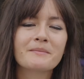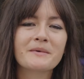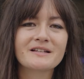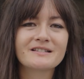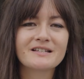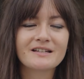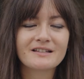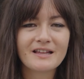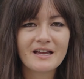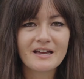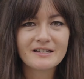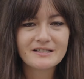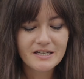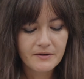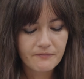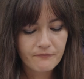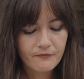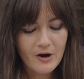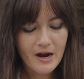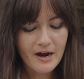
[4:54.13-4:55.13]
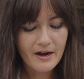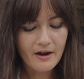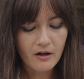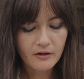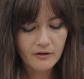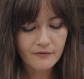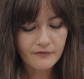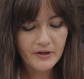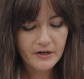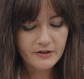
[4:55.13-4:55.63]
guessing they deep fry
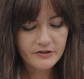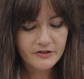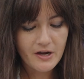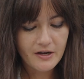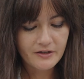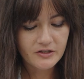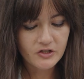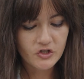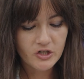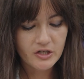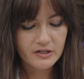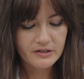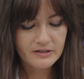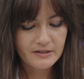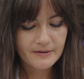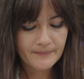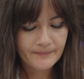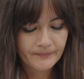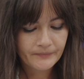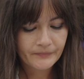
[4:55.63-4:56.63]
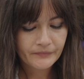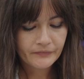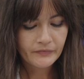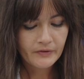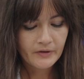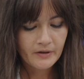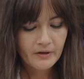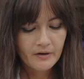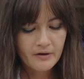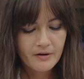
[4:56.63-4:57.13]
all of their sausages.
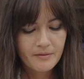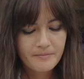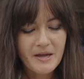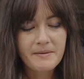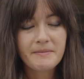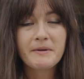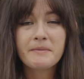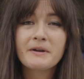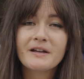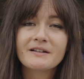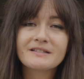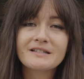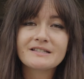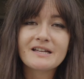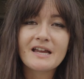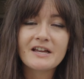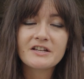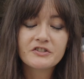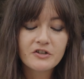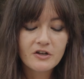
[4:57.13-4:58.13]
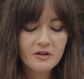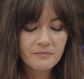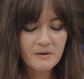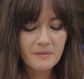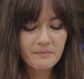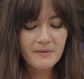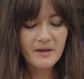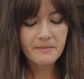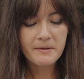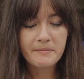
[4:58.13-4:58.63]
Maybe because it tastes good,
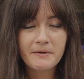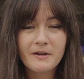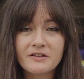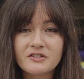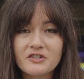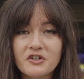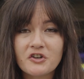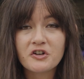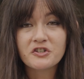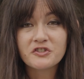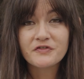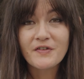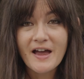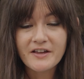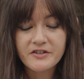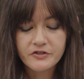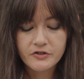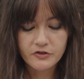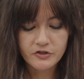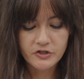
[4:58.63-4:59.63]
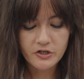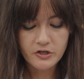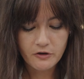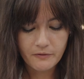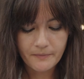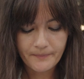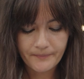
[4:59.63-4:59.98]
but maybe because it cooks faster too.